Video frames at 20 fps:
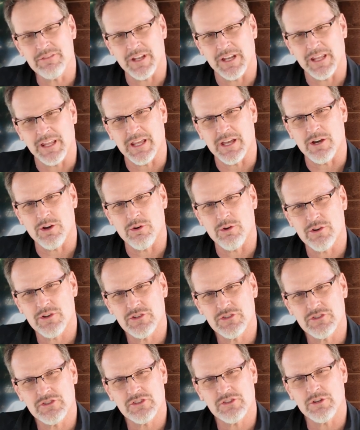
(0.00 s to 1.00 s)
video
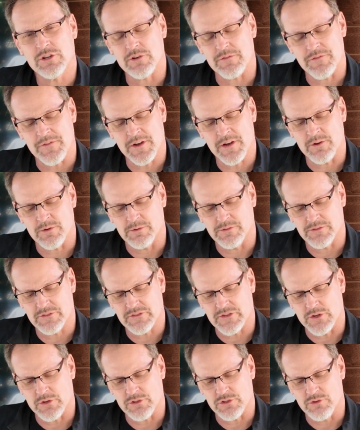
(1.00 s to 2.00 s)
to your phone. So